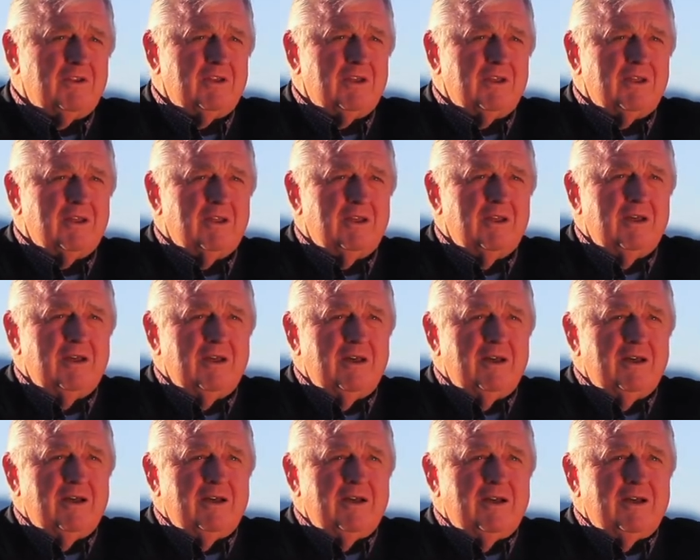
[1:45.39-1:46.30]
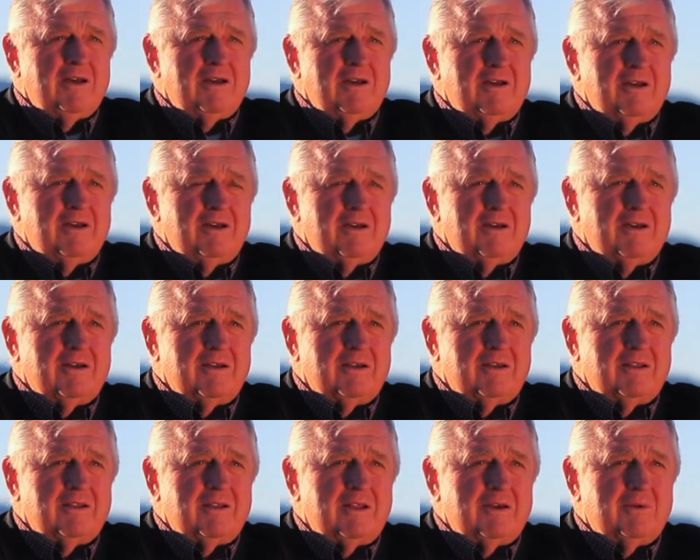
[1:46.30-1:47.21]

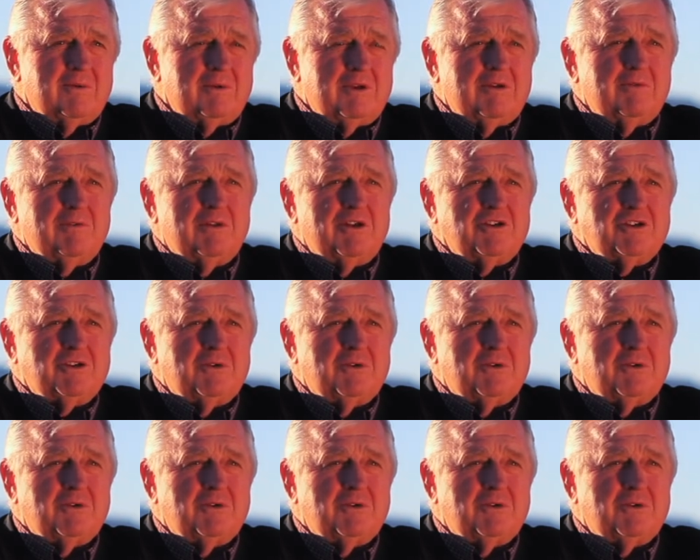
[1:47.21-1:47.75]
They wouldn't even let